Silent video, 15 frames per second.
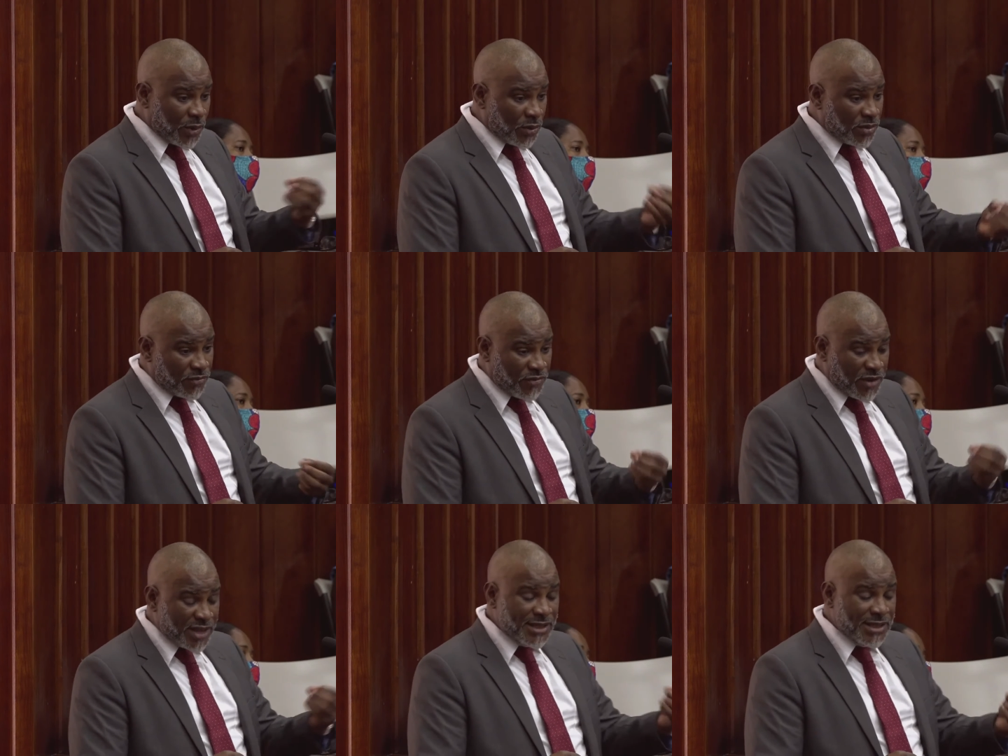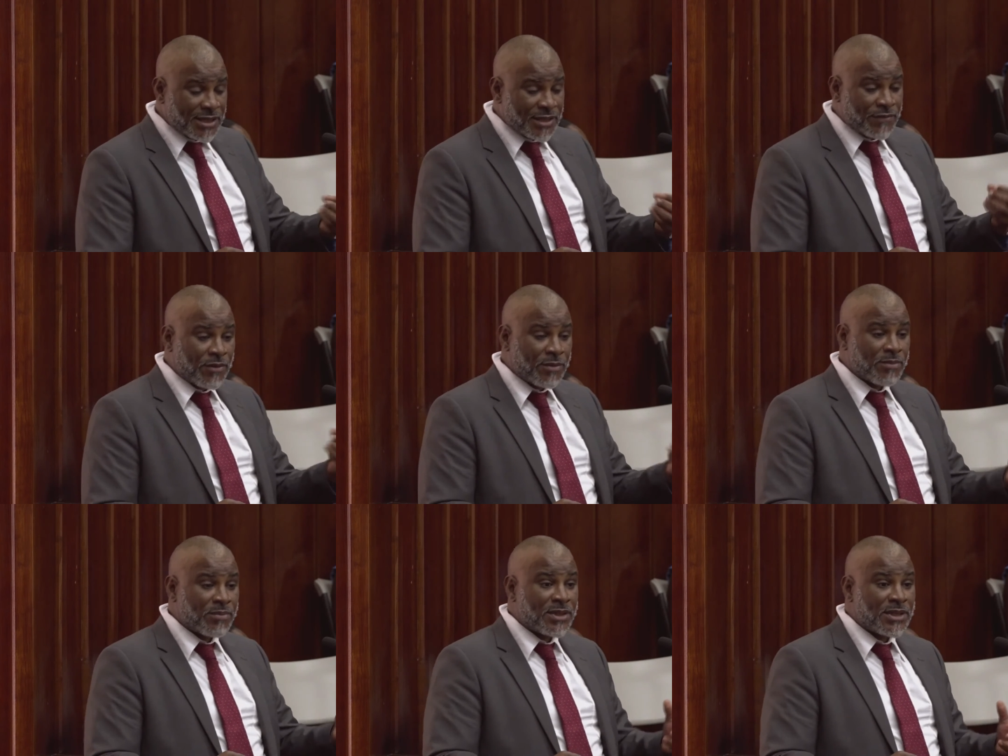resins from
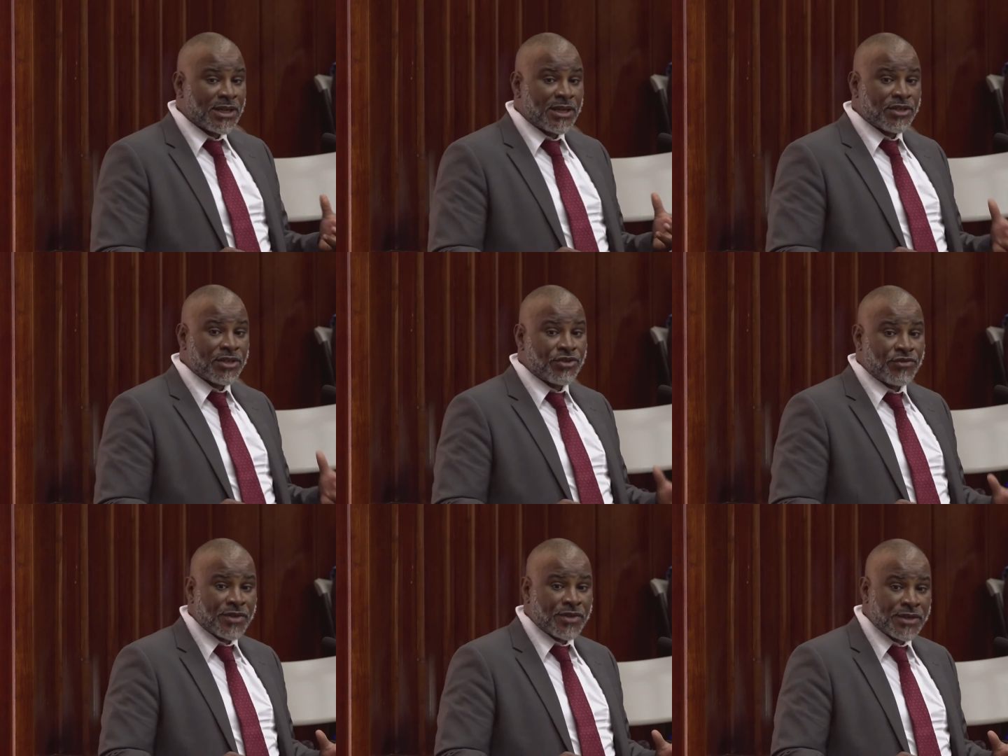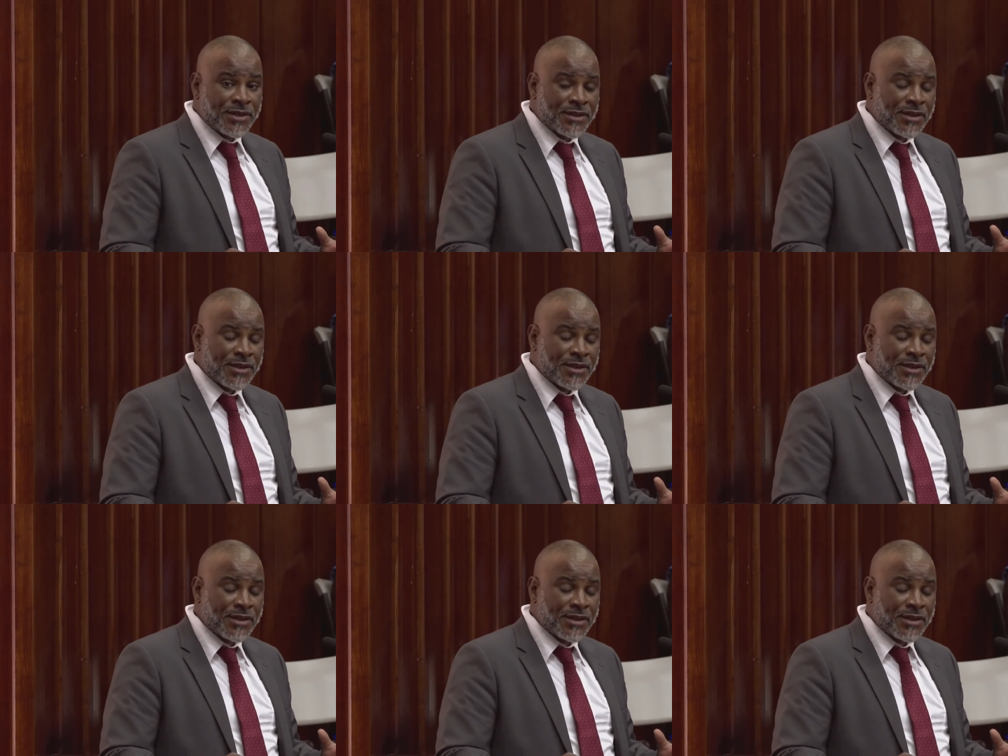particular trees,